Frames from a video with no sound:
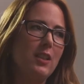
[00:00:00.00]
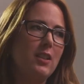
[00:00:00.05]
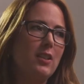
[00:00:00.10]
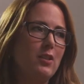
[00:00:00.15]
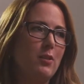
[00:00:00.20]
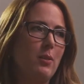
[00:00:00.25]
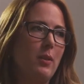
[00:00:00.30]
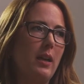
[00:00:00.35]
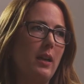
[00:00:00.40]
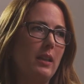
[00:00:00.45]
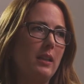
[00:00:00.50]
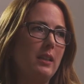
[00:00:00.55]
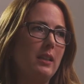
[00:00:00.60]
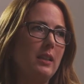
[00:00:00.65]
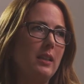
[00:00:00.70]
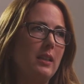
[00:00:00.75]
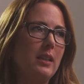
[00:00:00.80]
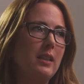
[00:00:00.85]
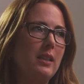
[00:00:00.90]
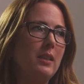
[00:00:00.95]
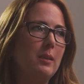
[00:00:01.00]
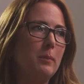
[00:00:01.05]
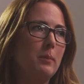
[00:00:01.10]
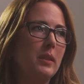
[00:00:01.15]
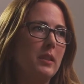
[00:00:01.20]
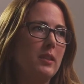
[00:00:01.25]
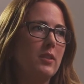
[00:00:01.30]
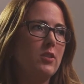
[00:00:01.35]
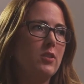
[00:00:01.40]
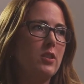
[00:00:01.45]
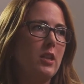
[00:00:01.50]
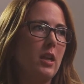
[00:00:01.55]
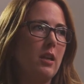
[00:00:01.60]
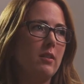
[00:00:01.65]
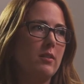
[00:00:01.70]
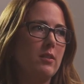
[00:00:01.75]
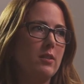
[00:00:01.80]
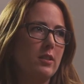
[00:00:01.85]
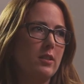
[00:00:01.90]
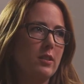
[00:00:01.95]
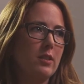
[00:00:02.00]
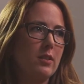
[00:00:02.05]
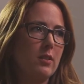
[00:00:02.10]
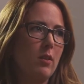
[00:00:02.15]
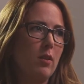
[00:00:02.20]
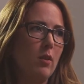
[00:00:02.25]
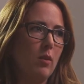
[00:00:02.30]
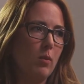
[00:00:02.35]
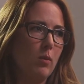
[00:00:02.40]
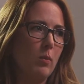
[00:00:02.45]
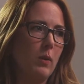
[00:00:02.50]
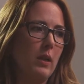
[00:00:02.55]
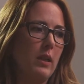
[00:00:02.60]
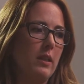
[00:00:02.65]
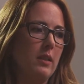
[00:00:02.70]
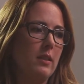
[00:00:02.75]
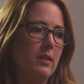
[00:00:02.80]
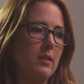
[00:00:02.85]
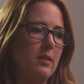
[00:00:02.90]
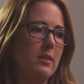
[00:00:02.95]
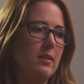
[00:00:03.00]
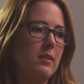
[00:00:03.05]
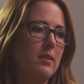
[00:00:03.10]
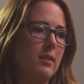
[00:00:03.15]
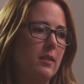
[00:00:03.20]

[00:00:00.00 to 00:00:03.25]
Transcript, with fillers: So, I think the biggest challenge is always